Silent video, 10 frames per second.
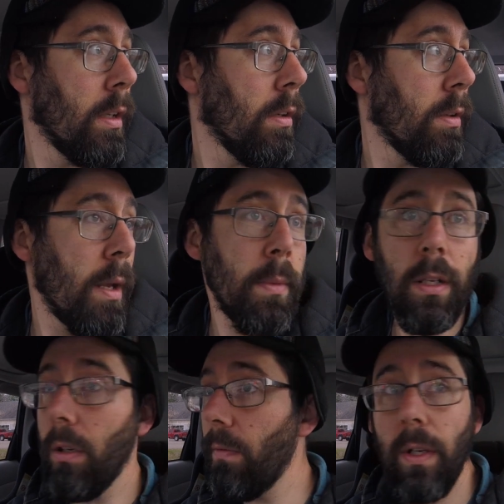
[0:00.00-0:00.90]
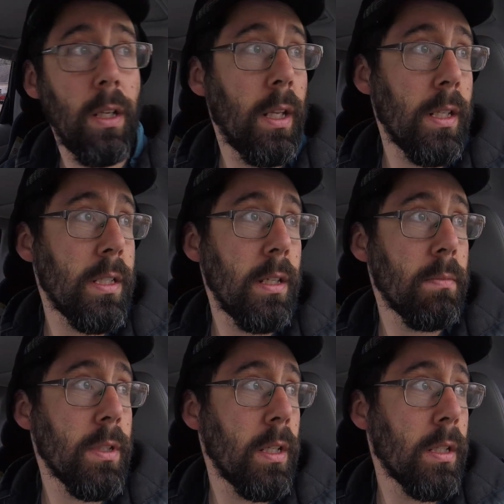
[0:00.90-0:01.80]
let me know if any of that
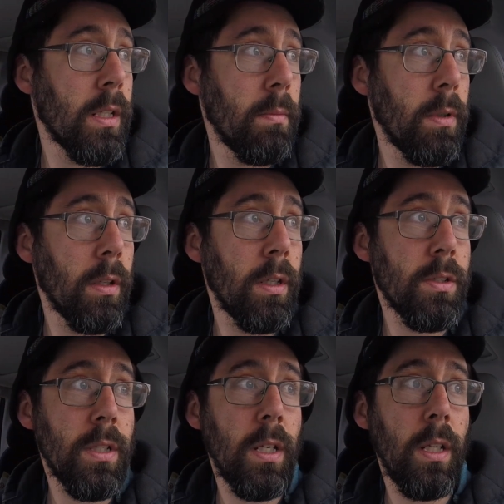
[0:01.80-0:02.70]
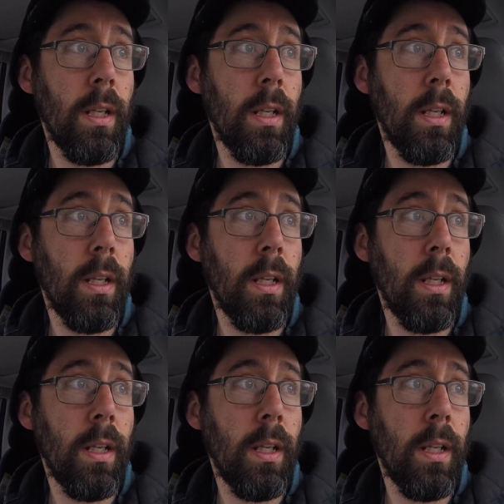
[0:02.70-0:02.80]
seems like something you're interested in.